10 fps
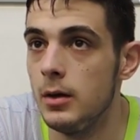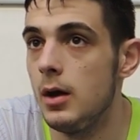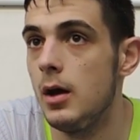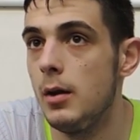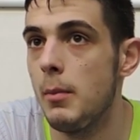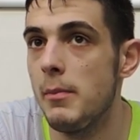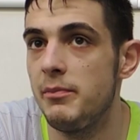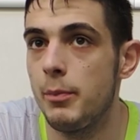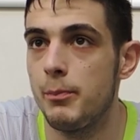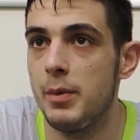I'm
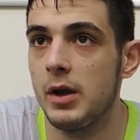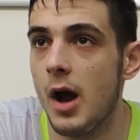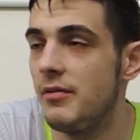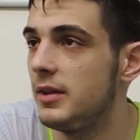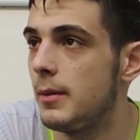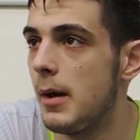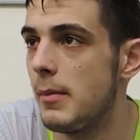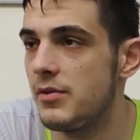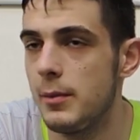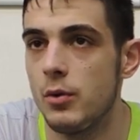pretty confident about
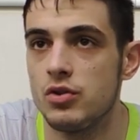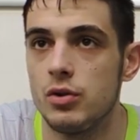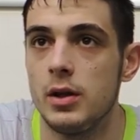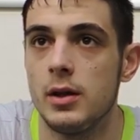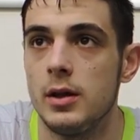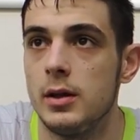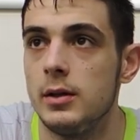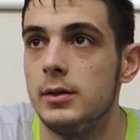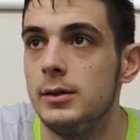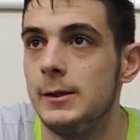my three-point shooting,
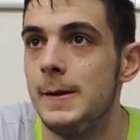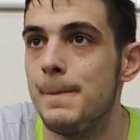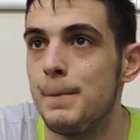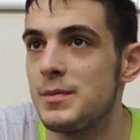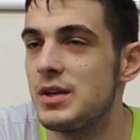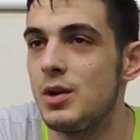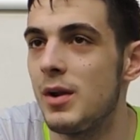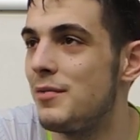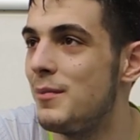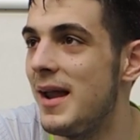especially
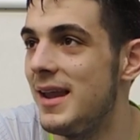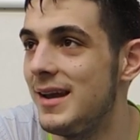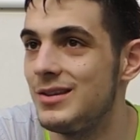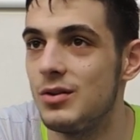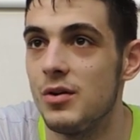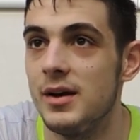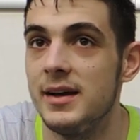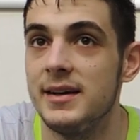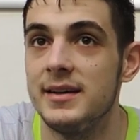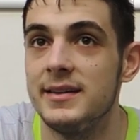when I feel my legs, you
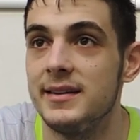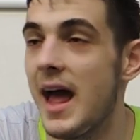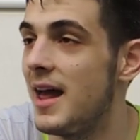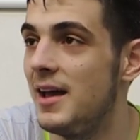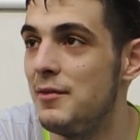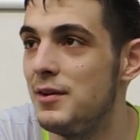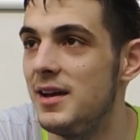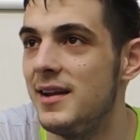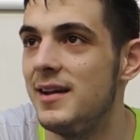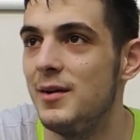know, not heavy,
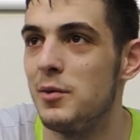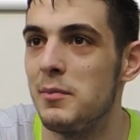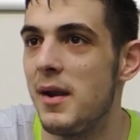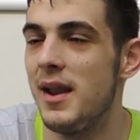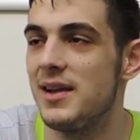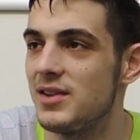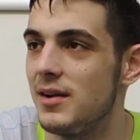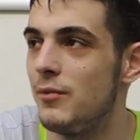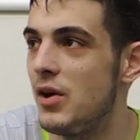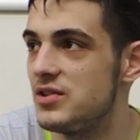and when my legs
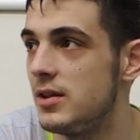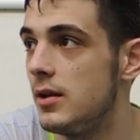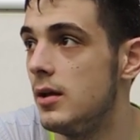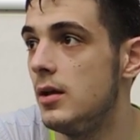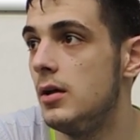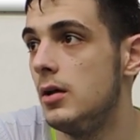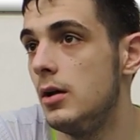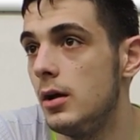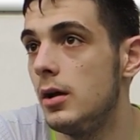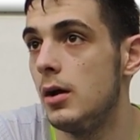are rested,
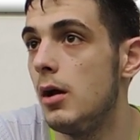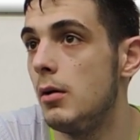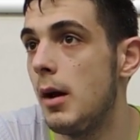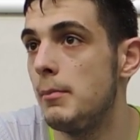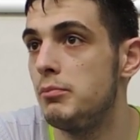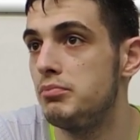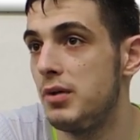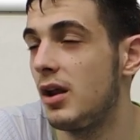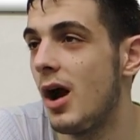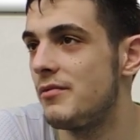I'm
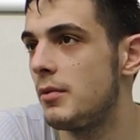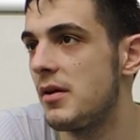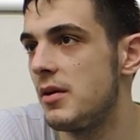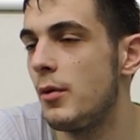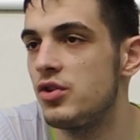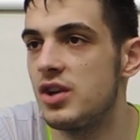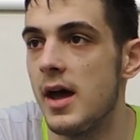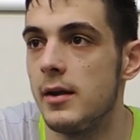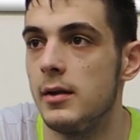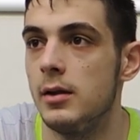pretty confident in my three-point
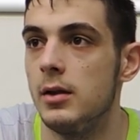shot,